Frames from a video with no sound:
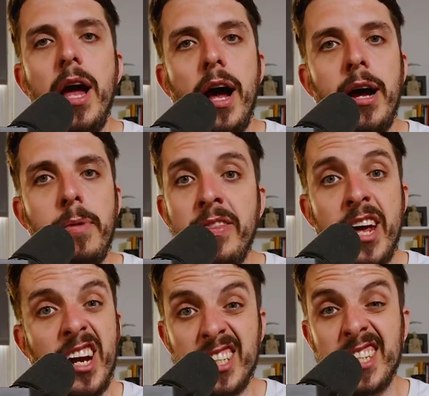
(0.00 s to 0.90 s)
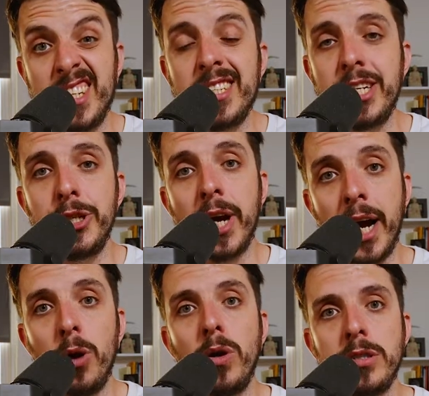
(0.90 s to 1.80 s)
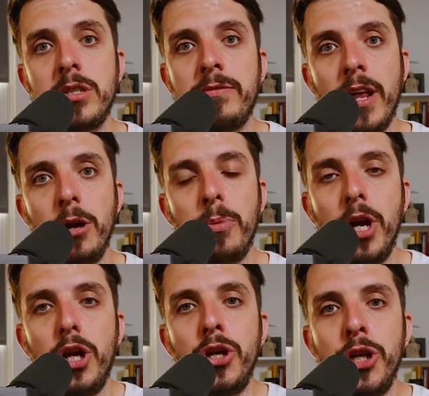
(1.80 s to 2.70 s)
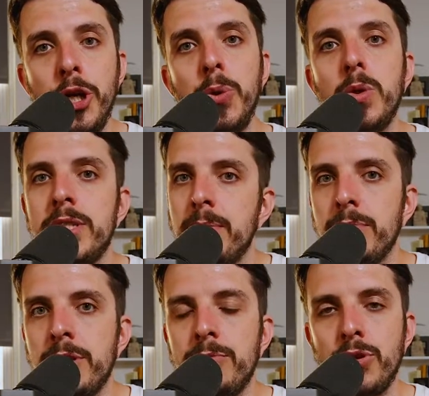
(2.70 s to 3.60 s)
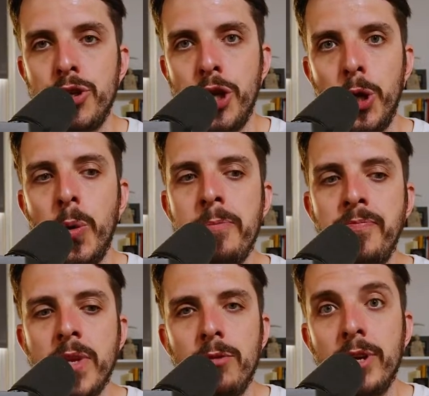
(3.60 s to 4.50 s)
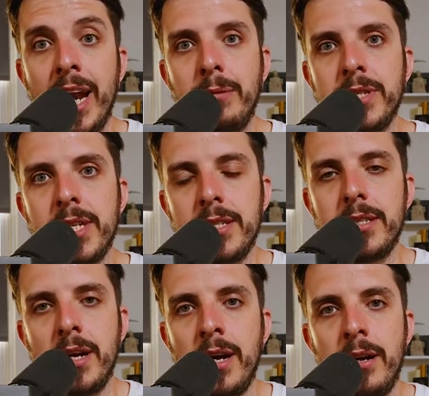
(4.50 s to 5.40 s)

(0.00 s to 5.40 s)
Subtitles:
And then, as I said, you can go on to develop new symptoms or new relapses,